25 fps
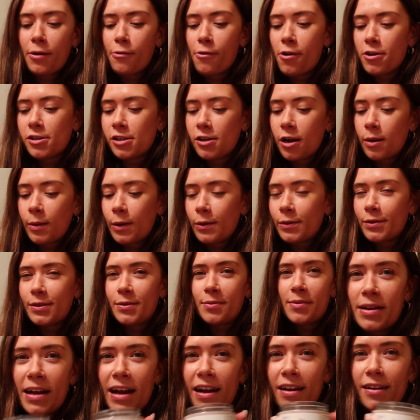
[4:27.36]
me to Ross Harbour. It
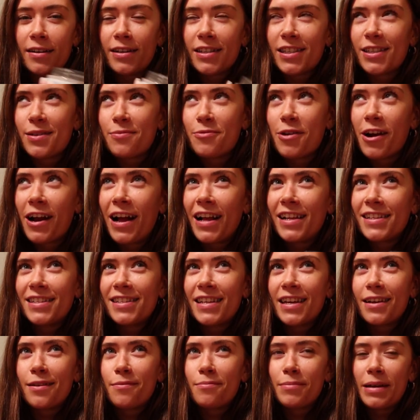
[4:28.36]
was somewhere
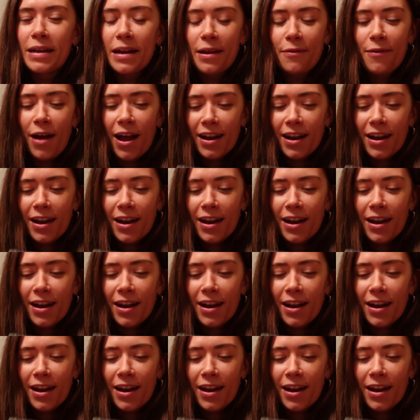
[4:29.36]
else, like completely